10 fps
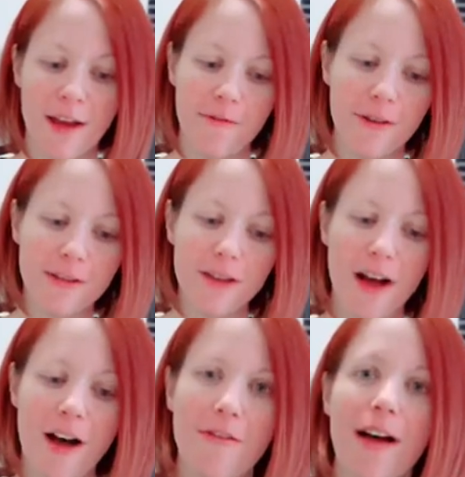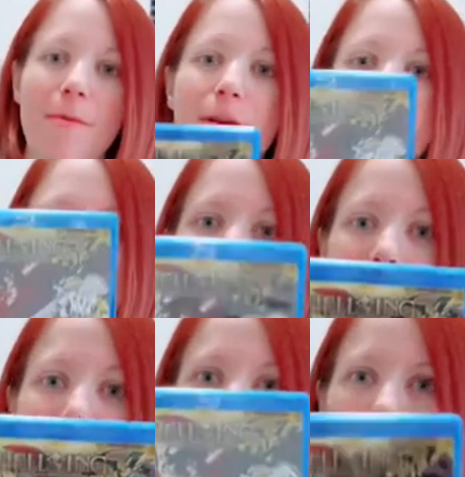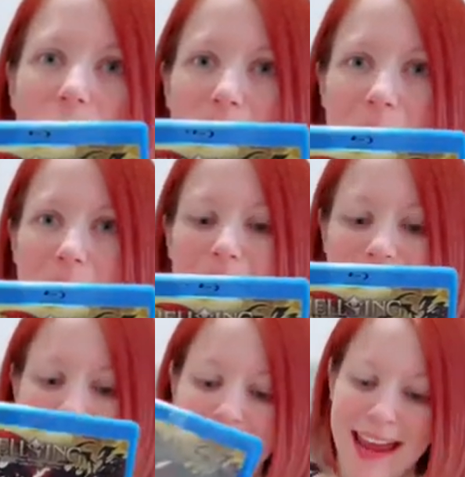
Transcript: First off, I picked up Hellsing Ultimate.